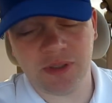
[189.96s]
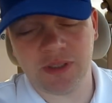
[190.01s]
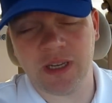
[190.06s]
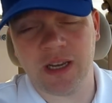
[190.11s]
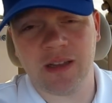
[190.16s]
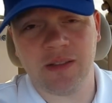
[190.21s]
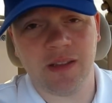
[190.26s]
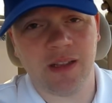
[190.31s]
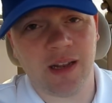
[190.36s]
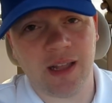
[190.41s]
it's
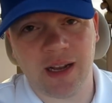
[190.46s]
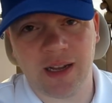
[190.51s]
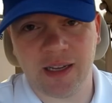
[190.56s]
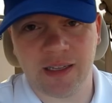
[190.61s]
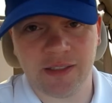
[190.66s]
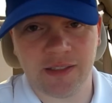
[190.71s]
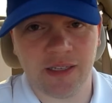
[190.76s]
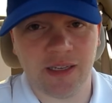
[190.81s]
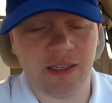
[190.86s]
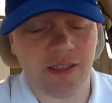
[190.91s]
healthy. Like
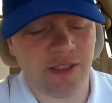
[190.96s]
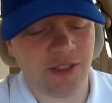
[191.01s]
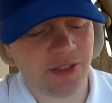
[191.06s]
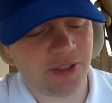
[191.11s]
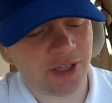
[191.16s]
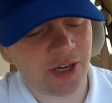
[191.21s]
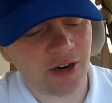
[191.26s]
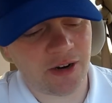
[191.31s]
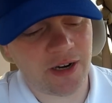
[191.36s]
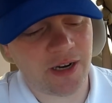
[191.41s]
I said,
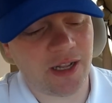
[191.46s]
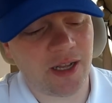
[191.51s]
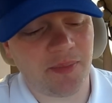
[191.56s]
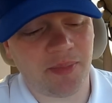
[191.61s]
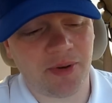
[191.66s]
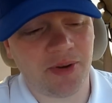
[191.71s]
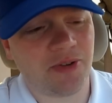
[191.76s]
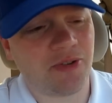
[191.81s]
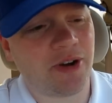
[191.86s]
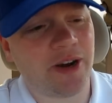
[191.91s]
just turn it
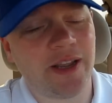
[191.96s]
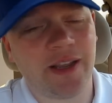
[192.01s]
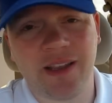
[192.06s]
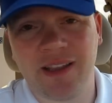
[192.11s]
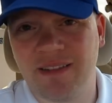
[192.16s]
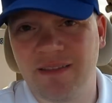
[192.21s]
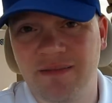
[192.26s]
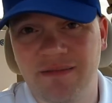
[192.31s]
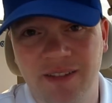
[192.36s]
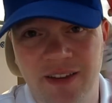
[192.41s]
up and drink
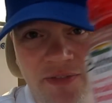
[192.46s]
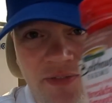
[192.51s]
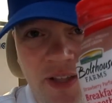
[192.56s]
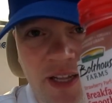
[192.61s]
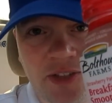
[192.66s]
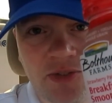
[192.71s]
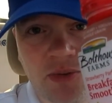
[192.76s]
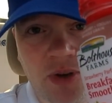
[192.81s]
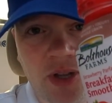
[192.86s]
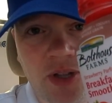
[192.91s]
it if
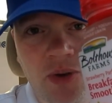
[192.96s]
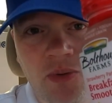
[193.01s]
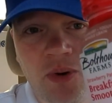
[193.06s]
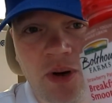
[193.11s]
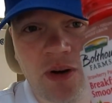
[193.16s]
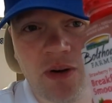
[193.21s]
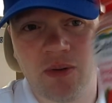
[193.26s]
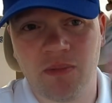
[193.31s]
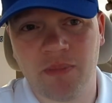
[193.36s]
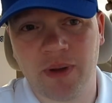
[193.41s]
that's what you
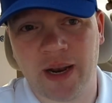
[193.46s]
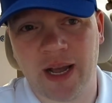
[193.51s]
want,